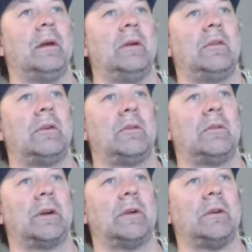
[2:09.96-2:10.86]
So
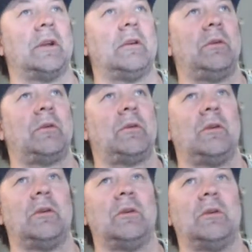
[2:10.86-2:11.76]
if I go to
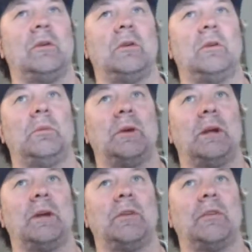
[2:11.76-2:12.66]
YouTube
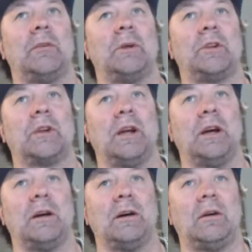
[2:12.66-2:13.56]
and I switch
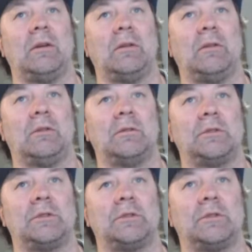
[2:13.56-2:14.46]

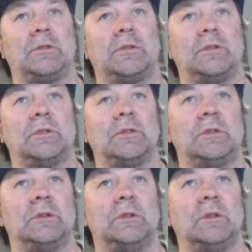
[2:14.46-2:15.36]
accounts,
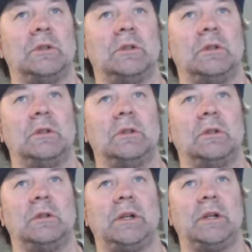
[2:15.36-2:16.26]

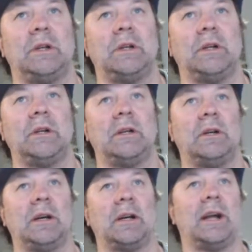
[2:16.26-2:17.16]

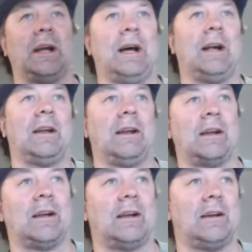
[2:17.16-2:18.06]
and I gotta add an
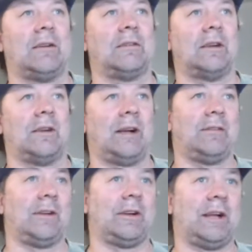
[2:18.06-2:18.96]
account because I
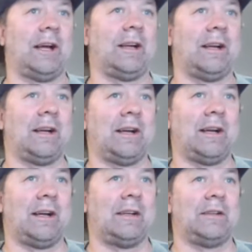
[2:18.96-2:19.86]
haven't done that yet.